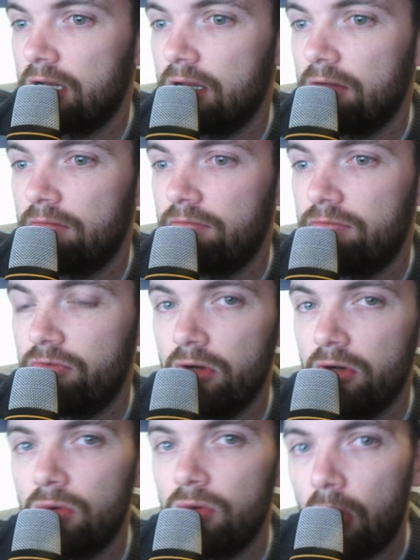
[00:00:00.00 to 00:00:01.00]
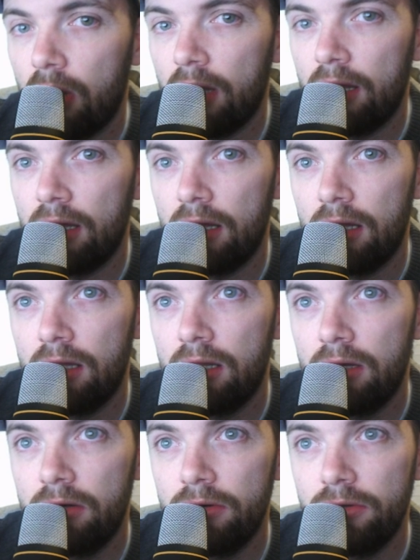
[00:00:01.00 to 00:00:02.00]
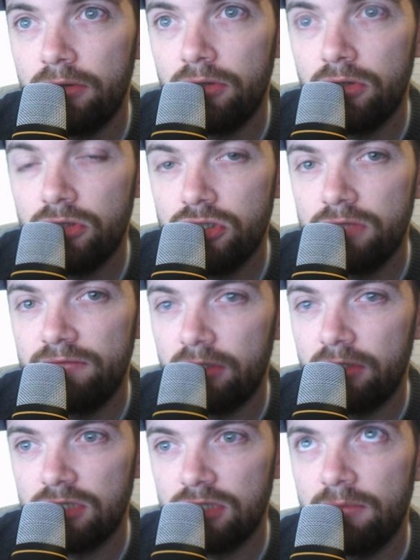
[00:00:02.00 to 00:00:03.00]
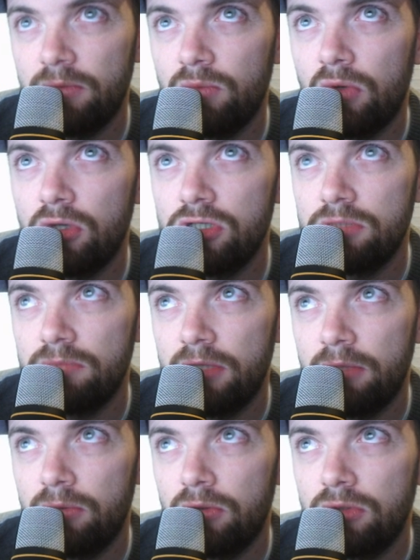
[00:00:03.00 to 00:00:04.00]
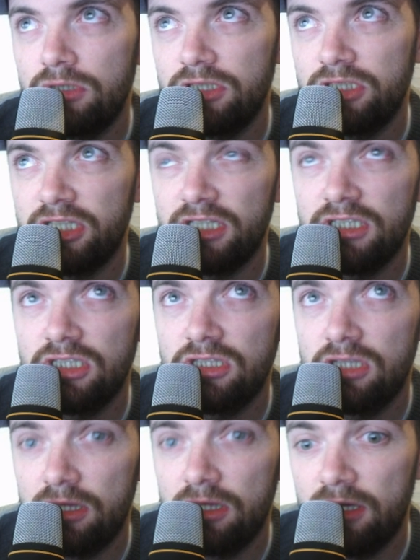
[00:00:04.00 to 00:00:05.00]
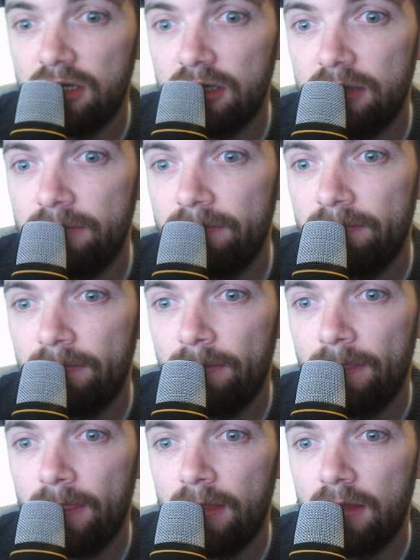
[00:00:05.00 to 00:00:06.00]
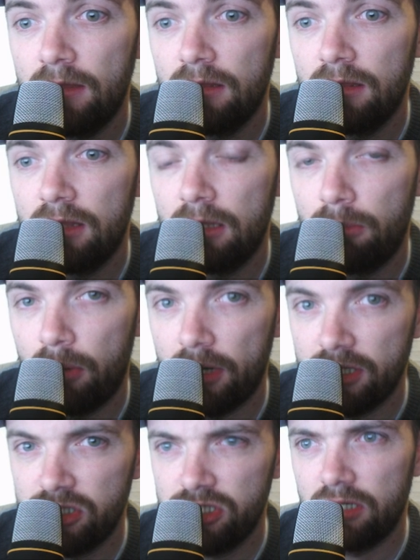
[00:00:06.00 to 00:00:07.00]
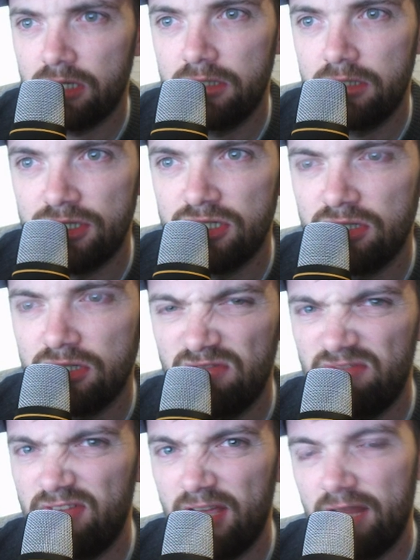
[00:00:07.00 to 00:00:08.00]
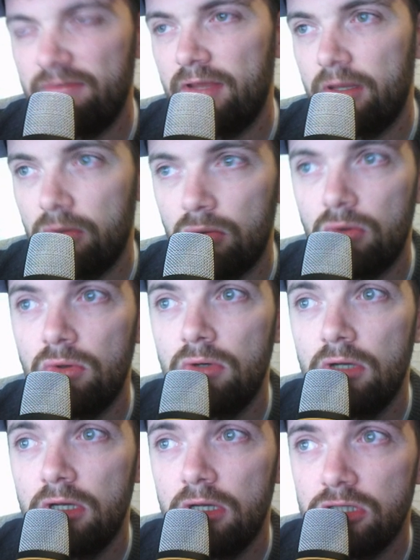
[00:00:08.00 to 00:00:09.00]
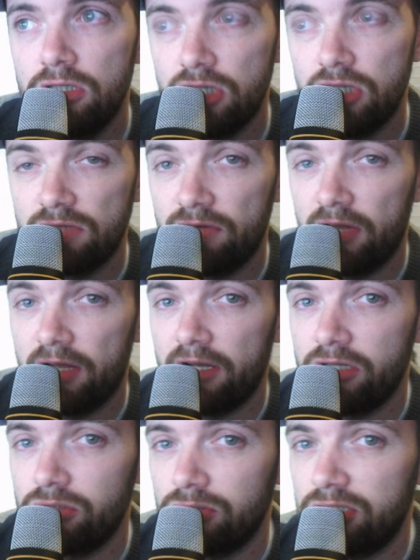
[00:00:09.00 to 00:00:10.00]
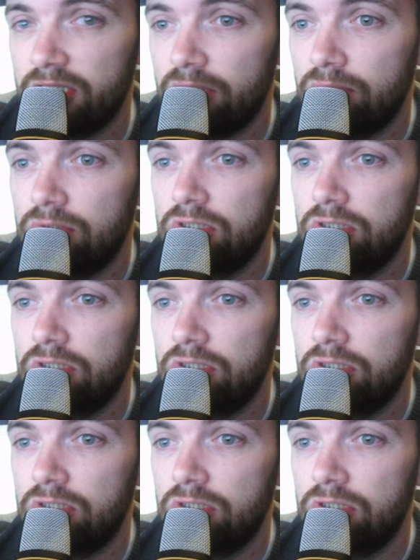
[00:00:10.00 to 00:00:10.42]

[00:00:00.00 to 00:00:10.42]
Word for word: through a lot of YouTube videos that I've been watching, people suggest that the price your t-shirts very very low just for initial sales.